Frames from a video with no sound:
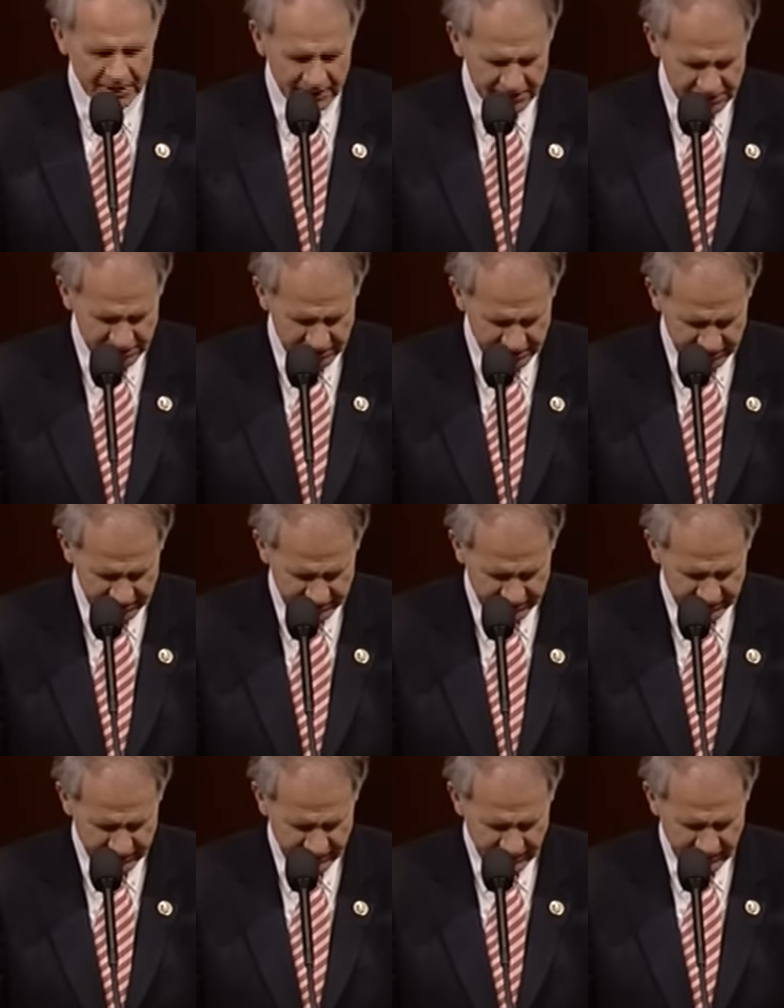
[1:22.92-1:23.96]
assistance.
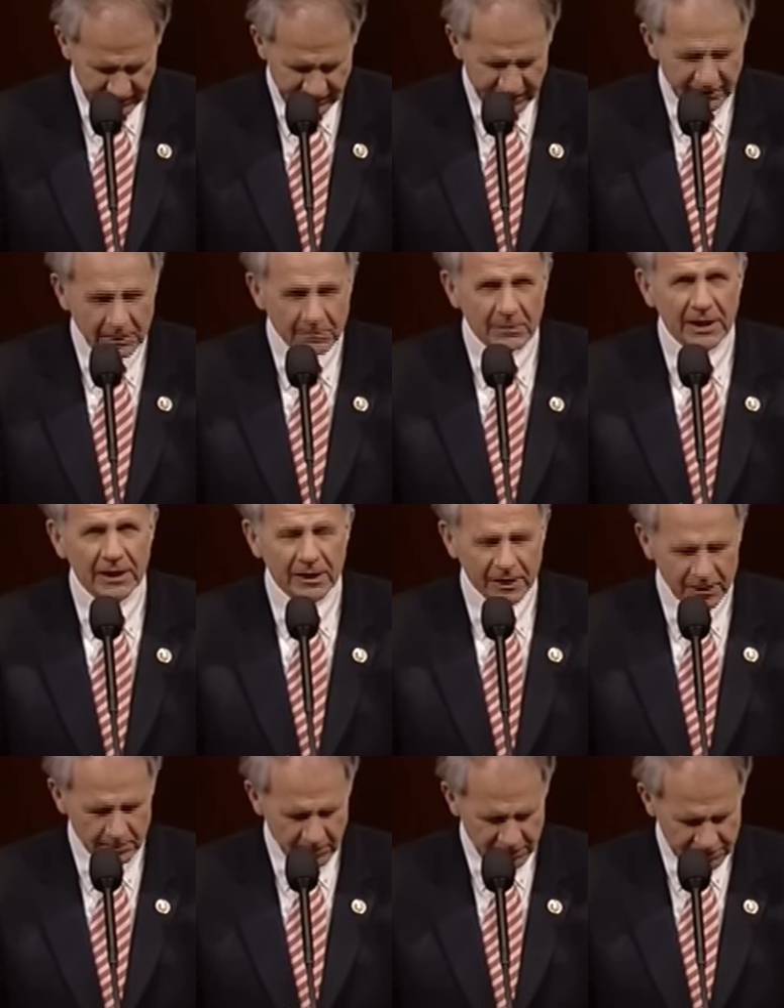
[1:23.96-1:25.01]
And
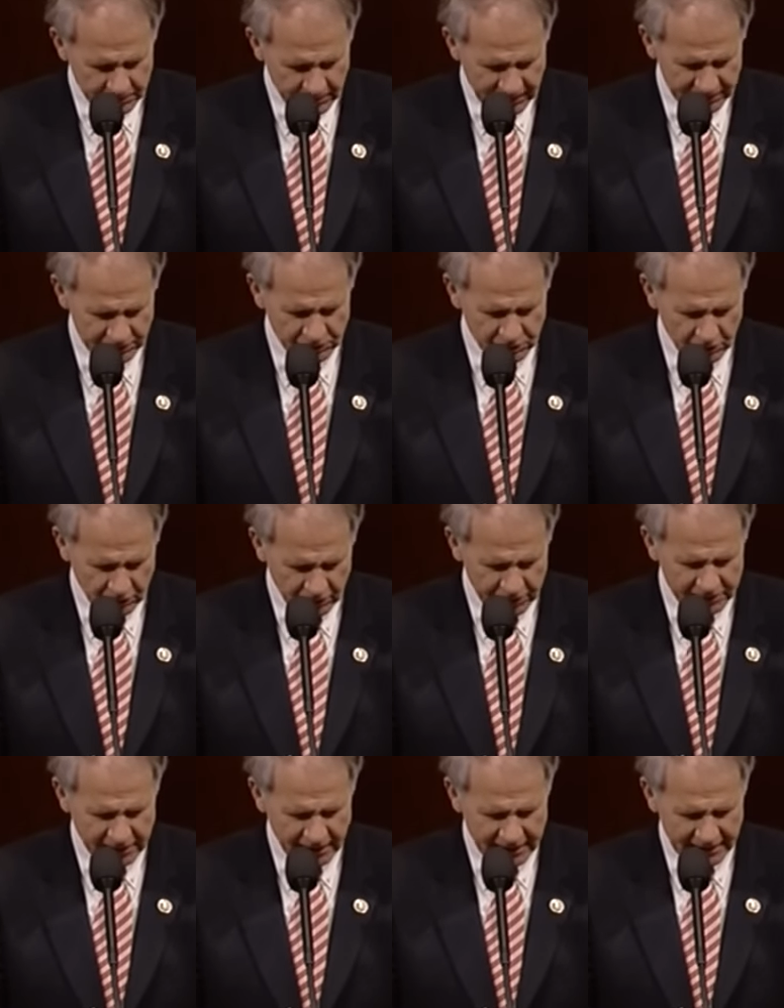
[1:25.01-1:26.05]
America must make sure
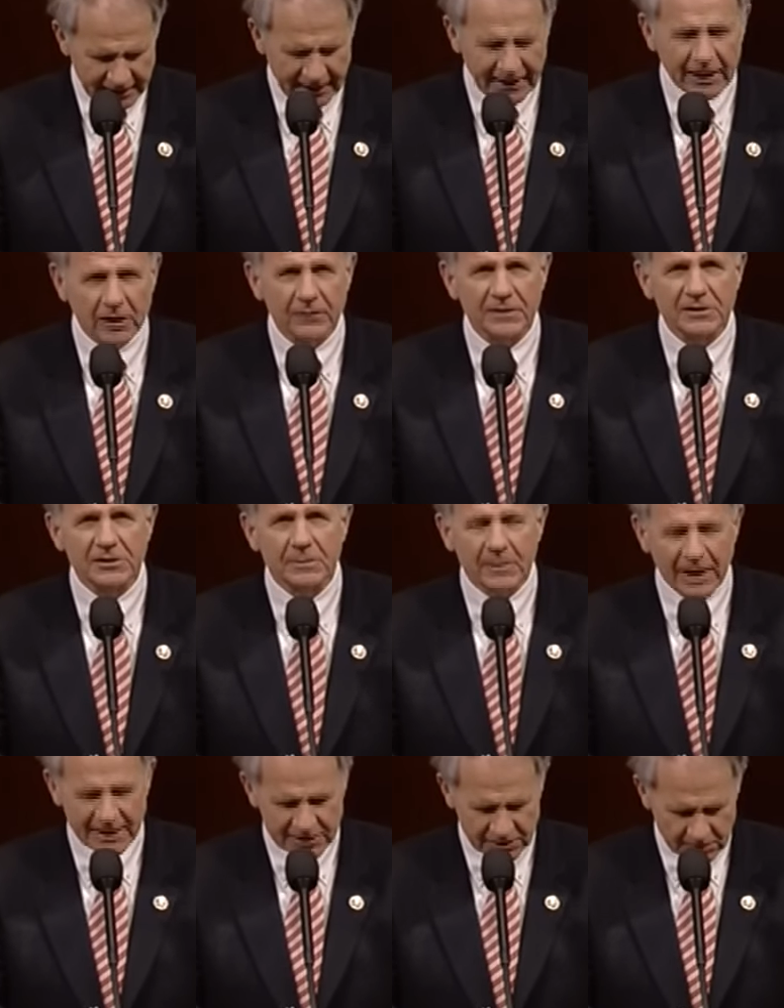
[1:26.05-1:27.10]
and take care of these
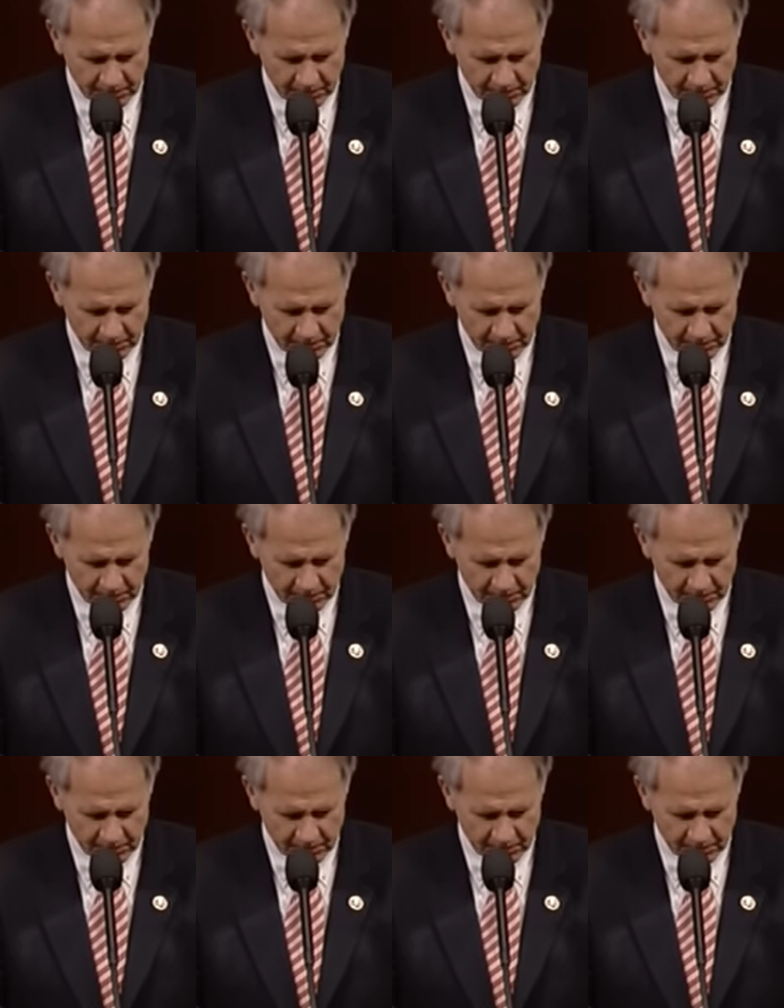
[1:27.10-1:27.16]
amazing